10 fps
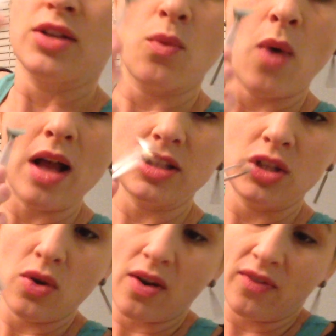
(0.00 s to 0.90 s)
so
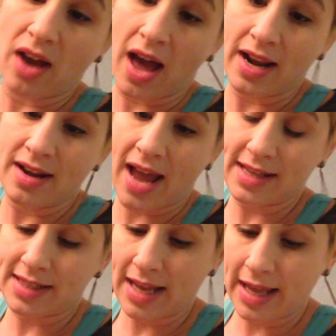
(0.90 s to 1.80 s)
once you have got it
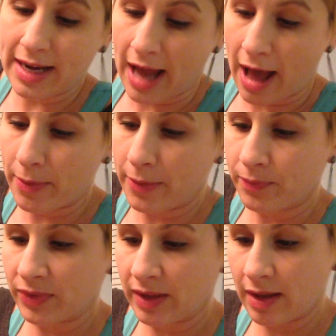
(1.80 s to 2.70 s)
nice and heated up,
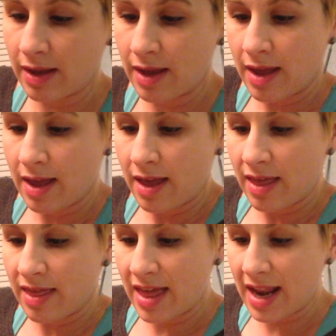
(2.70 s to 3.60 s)

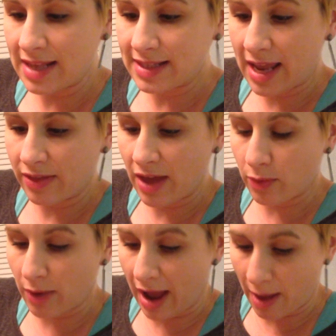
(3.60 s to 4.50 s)
then I take
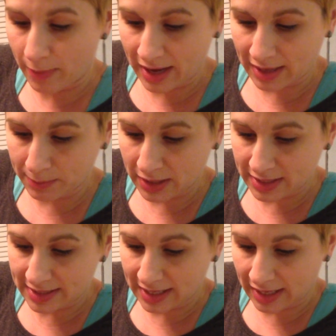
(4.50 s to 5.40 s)
that wrap and I'm going
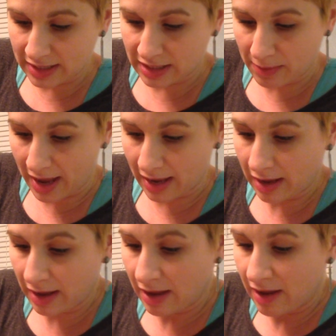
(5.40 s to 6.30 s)
to stick it to my
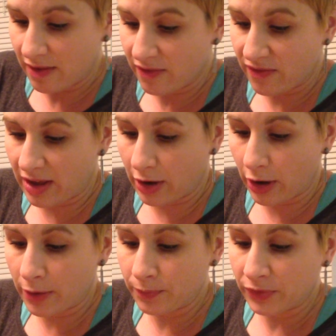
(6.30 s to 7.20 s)

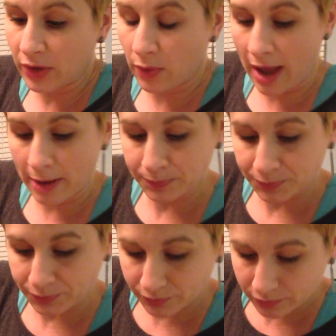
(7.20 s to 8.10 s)
finger, okay?
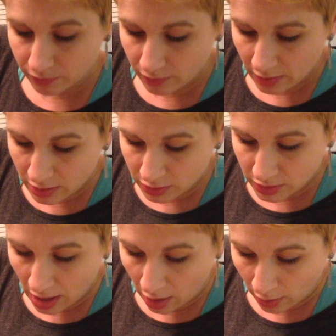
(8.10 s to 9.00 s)

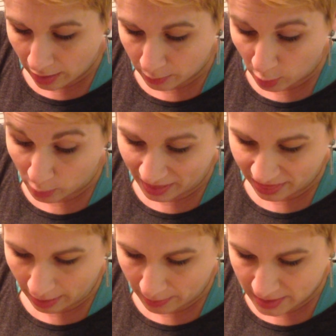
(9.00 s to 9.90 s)
So, or my
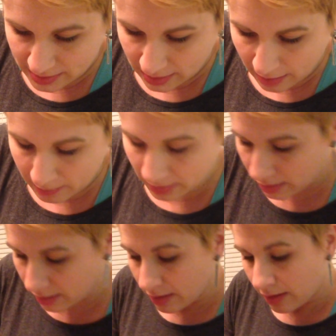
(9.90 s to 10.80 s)
thumb this time.
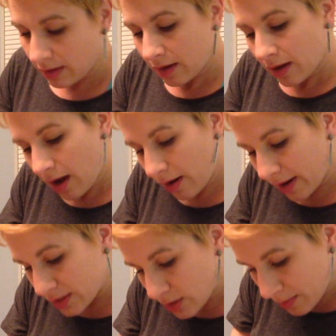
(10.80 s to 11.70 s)

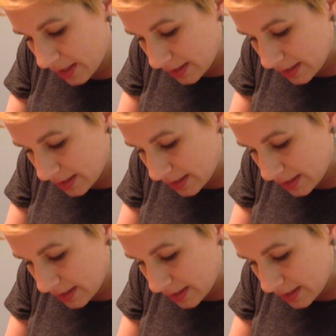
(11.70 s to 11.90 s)
Alright, so I'm going